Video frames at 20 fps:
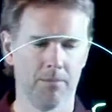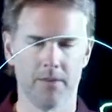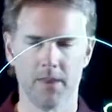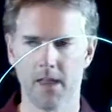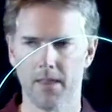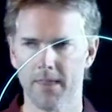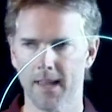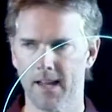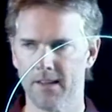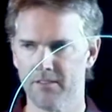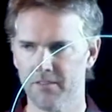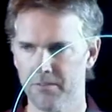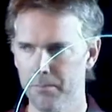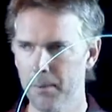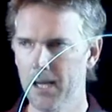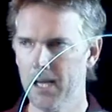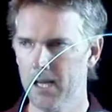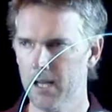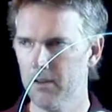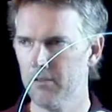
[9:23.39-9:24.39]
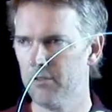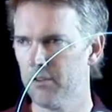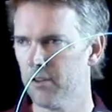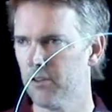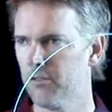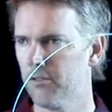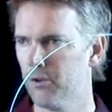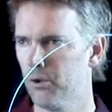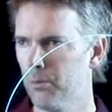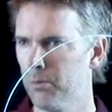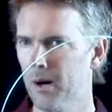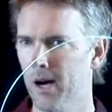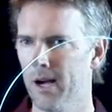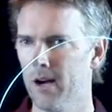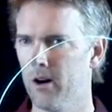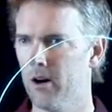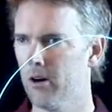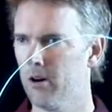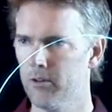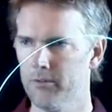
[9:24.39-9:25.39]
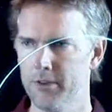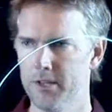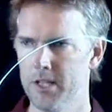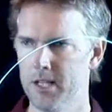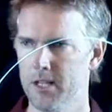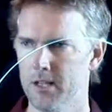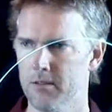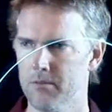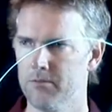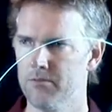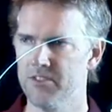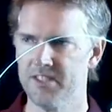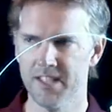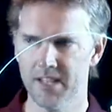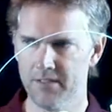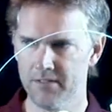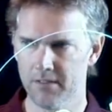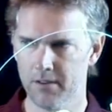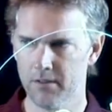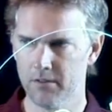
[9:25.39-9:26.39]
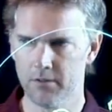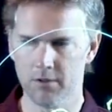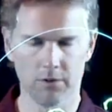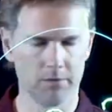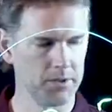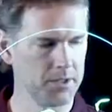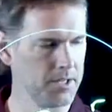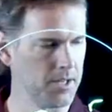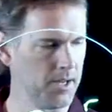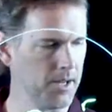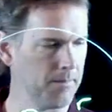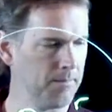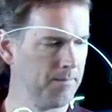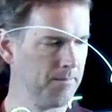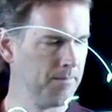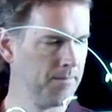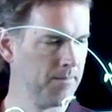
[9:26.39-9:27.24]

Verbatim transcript: then that speed is just 2 pi r over t, distance over time.